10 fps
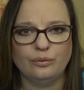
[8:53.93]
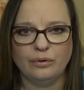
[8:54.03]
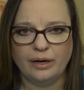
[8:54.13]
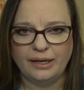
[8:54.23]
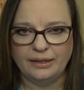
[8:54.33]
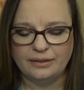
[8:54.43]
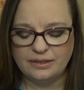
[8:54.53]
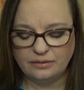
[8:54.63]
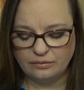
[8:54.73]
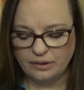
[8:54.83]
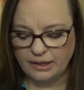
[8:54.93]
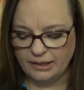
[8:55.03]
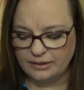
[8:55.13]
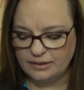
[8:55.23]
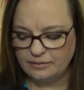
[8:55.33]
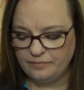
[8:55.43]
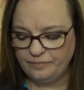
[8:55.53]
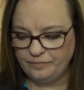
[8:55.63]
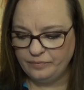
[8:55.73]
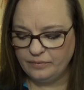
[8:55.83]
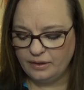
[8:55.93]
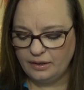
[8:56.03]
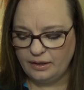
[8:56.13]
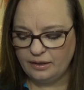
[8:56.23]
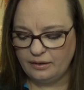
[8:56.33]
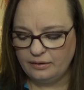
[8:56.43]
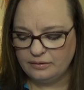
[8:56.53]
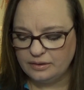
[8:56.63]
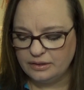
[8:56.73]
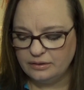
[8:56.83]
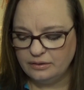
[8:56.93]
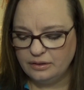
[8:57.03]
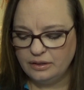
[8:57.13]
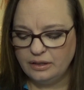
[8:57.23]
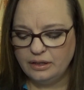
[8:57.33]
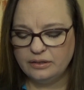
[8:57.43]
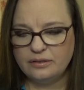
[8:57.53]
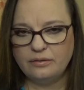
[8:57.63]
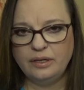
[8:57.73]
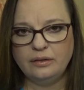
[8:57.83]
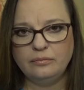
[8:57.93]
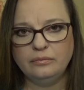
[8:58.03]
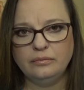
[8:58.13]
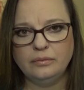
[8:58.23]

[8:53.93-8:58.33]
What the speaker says: Right. And sodium,